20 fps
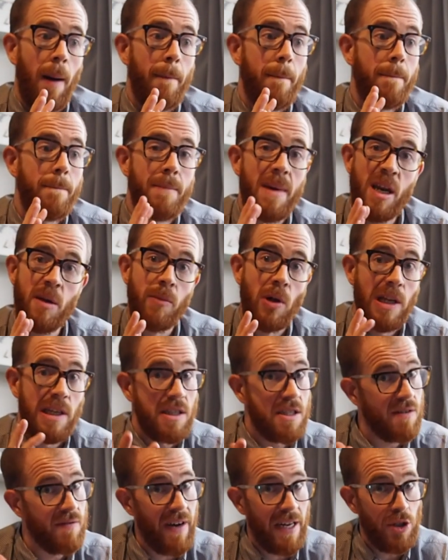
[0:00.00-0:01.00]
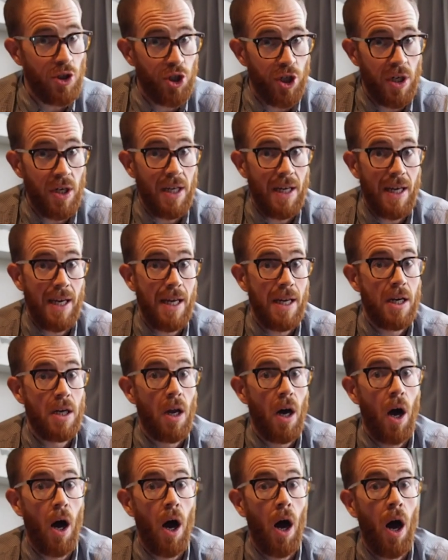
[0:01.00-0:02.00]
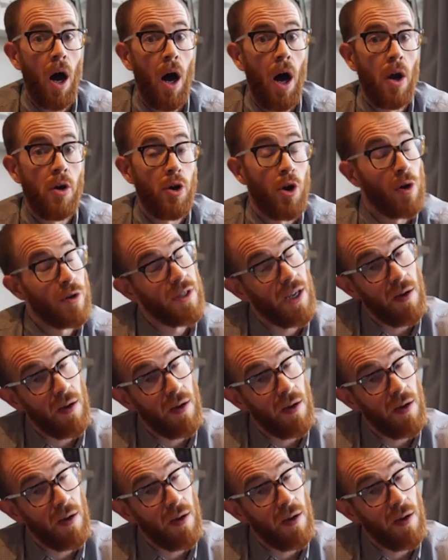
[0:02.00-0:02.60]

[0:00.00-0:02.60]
minimal intervention in not